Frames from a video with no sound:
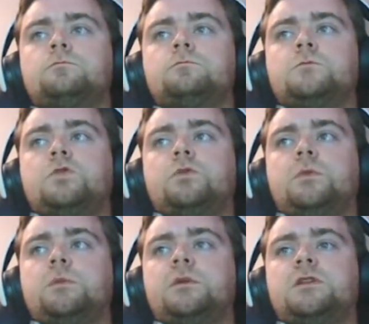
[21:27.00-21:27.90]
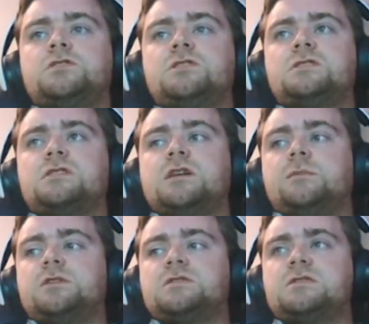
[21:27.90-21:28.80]
Could be a pitch this time,
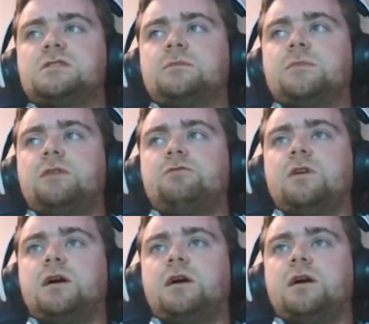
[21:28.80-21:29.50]
doesn't seem that far.